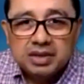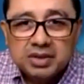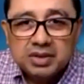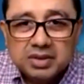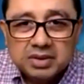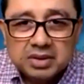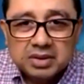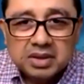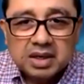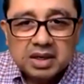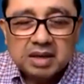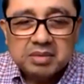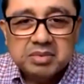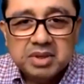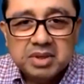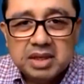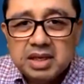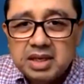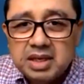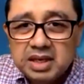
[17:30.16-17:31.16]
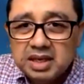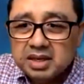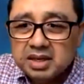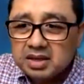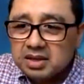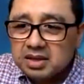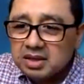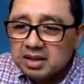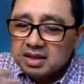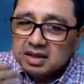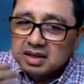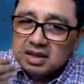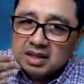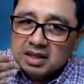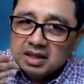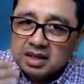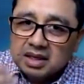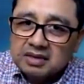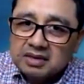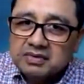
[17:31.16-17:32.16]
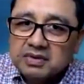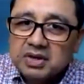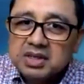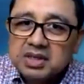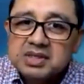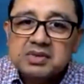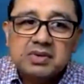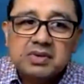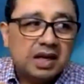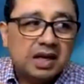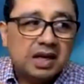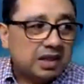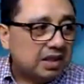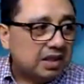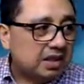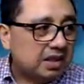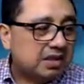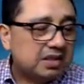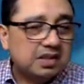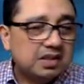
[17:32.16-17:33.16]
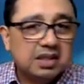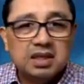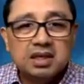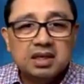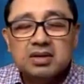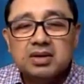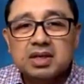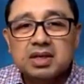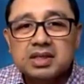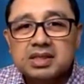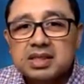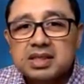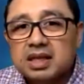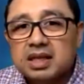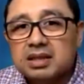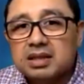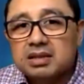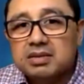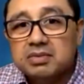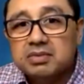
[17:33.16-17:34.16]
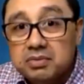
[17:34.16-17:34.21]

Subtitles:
or I'm really near, the voice quality is still constant,